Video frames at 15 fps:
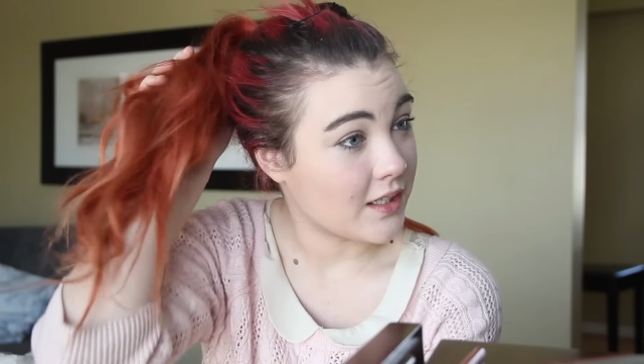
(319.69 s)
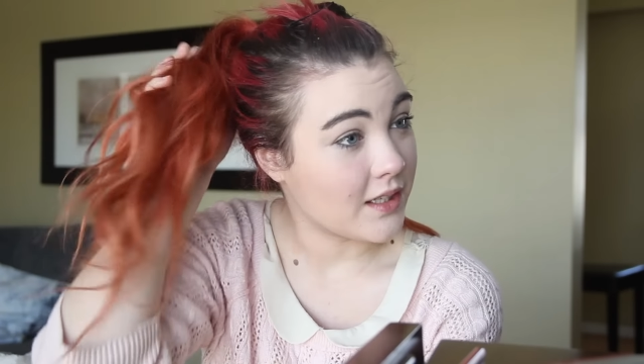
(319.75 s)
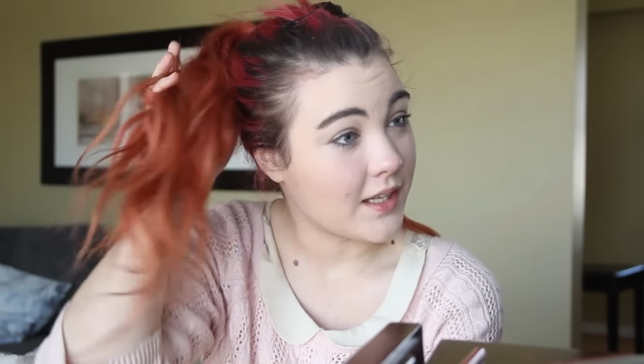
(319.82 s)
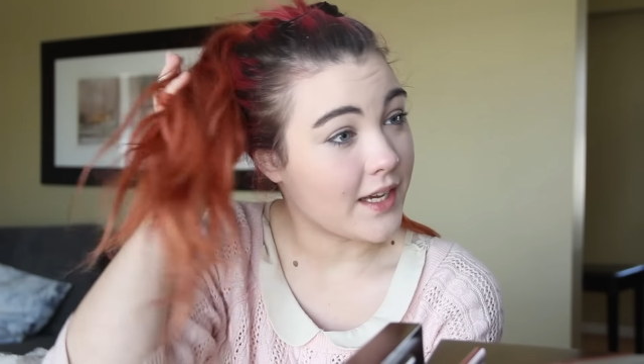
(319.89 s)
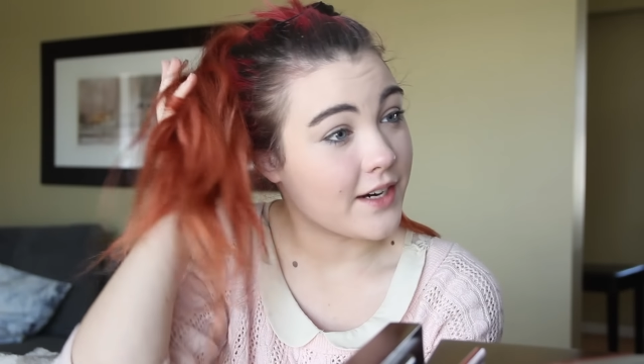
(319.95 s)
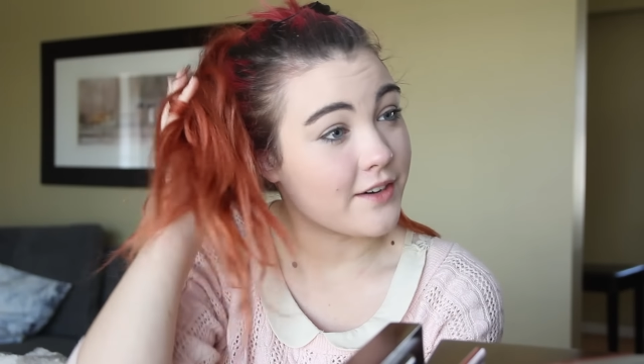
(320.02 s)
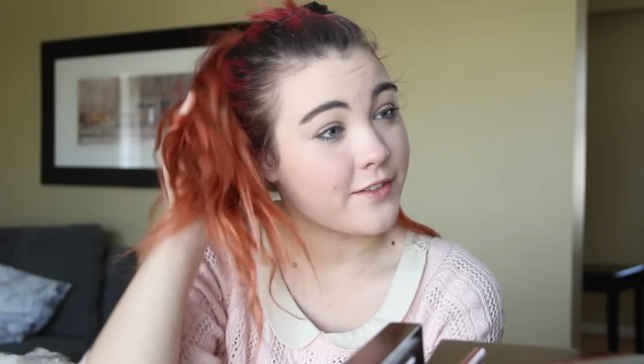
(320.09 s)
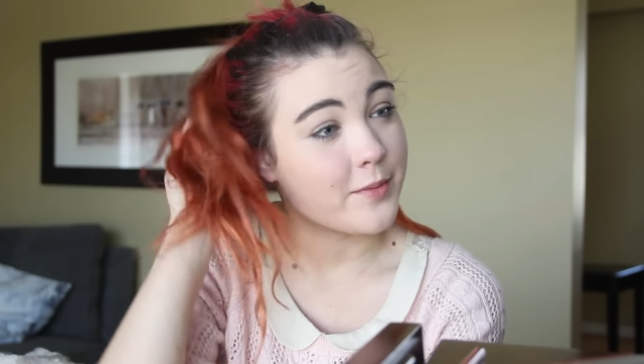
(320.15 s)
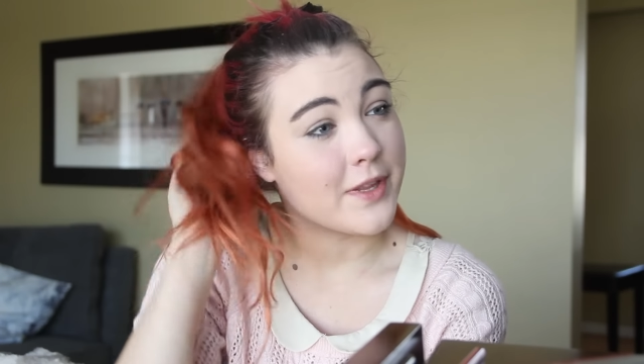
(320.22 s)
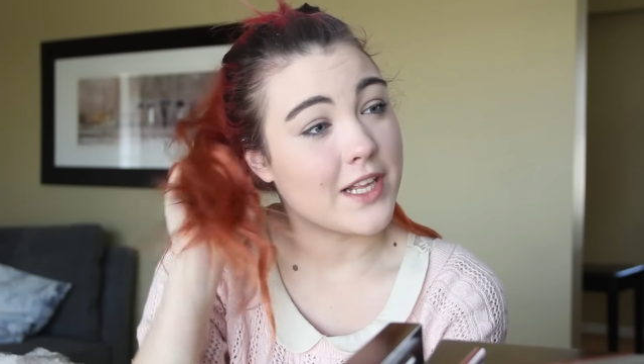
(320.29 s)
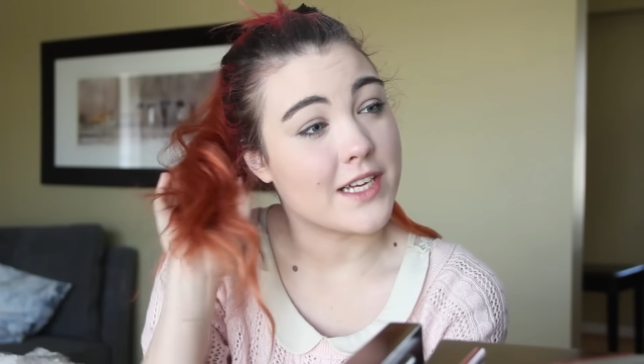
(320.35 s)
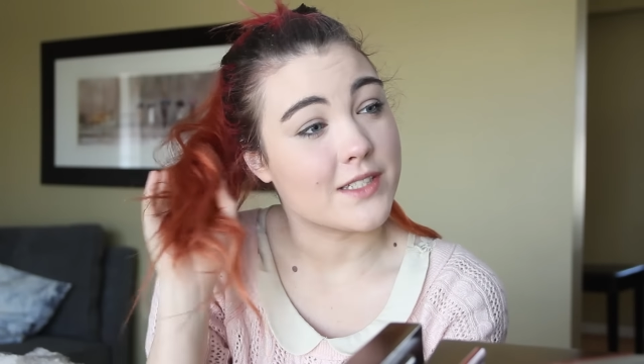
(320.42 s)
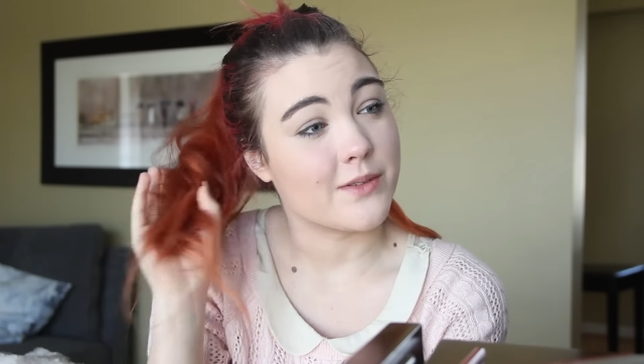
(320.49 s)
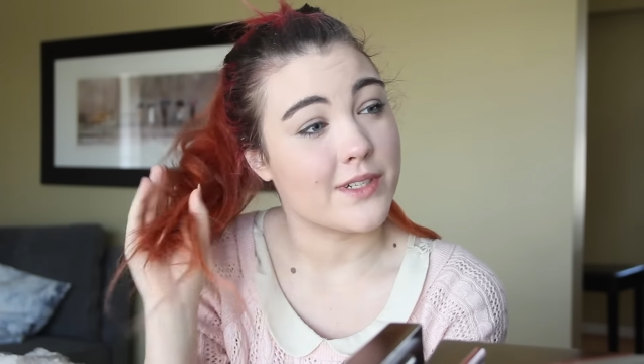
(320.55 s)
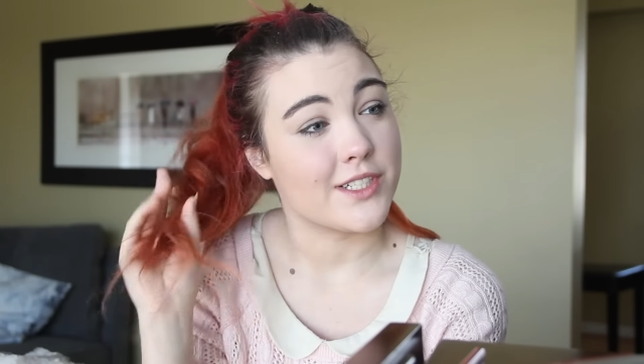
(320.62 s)
little lighter for my
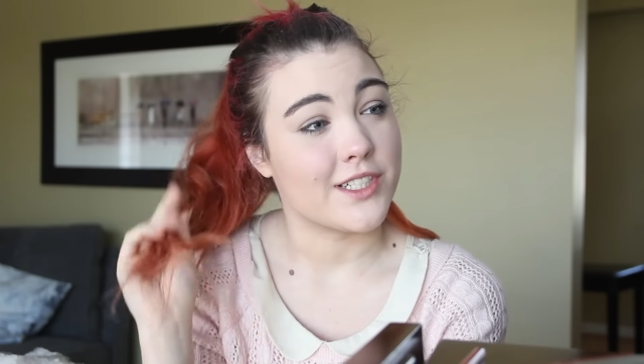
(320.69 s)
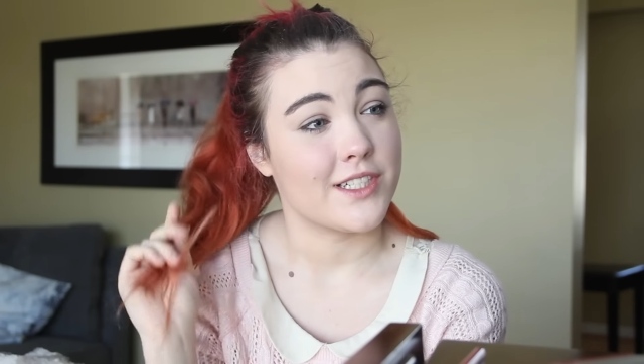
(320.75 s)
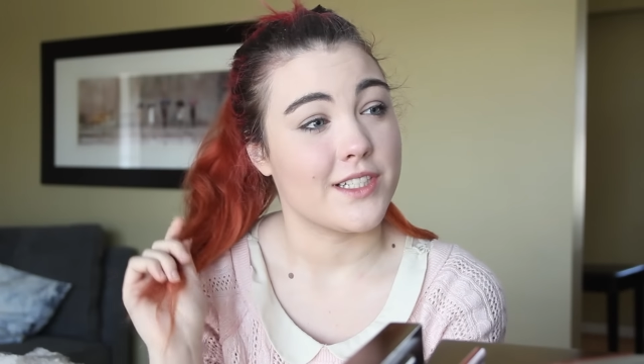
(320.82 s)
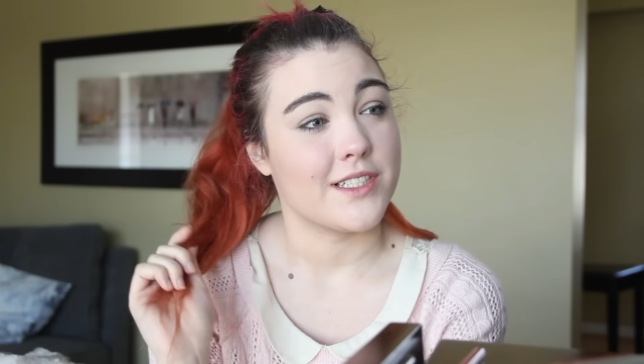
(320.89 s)
last question.